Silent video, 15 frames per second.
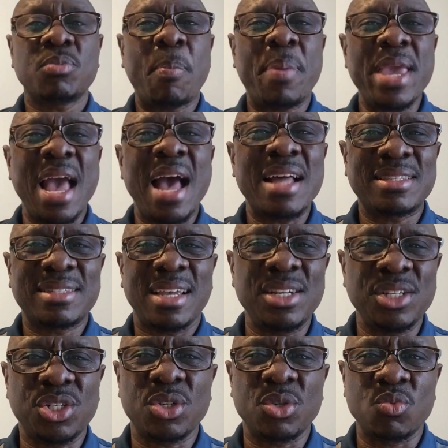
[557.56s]
pay
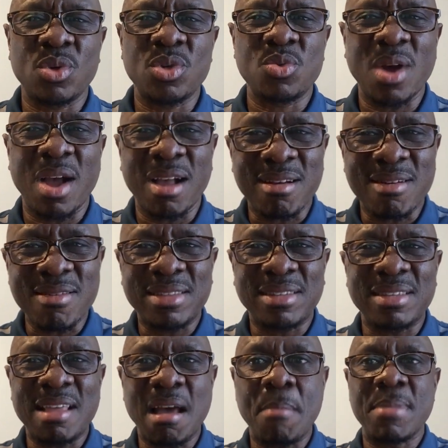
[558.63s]
attention when you are
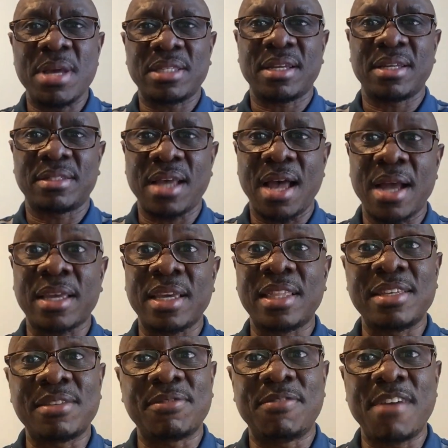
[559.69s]
creating that meta tag. It
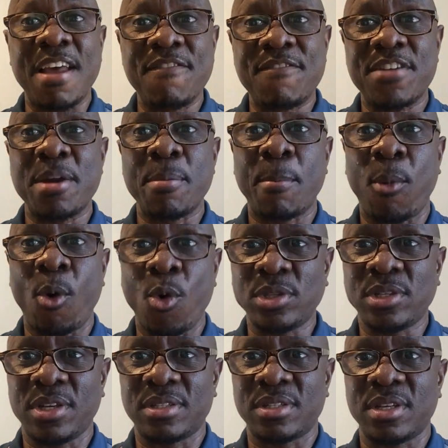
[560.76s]
is very, very
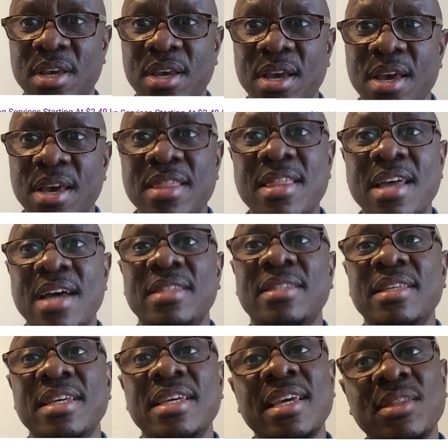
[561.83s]
important
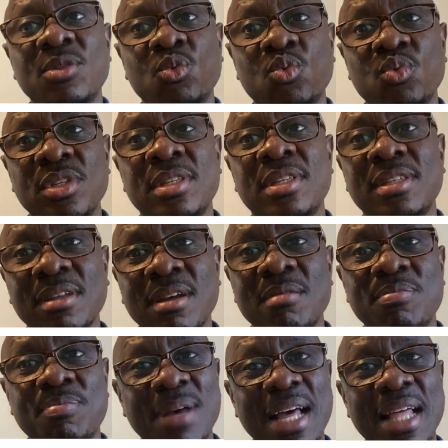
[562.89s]
that it, it is
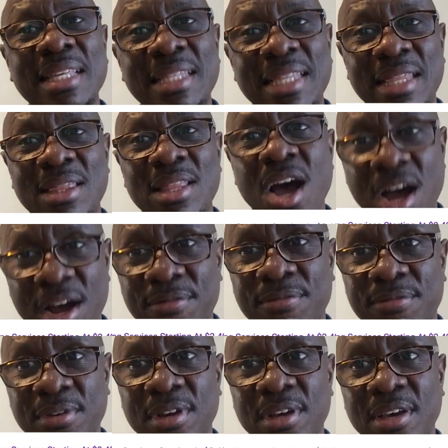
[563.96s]
compelling enough
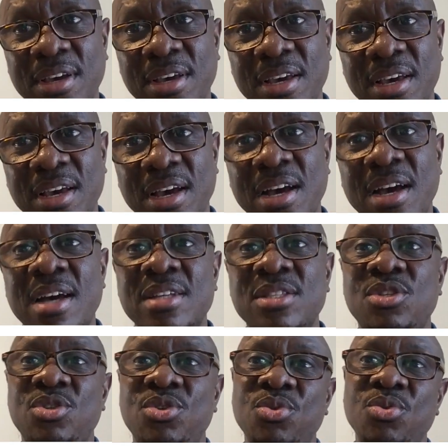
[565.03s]
uh,
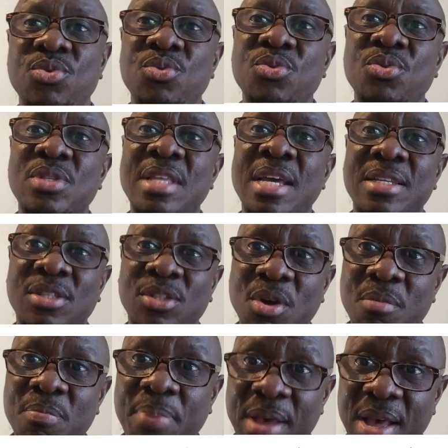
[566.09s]
to that is
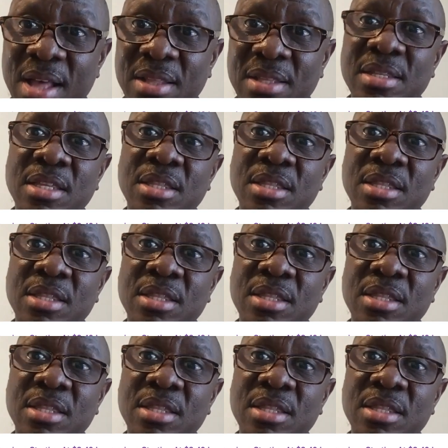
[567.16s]
compelling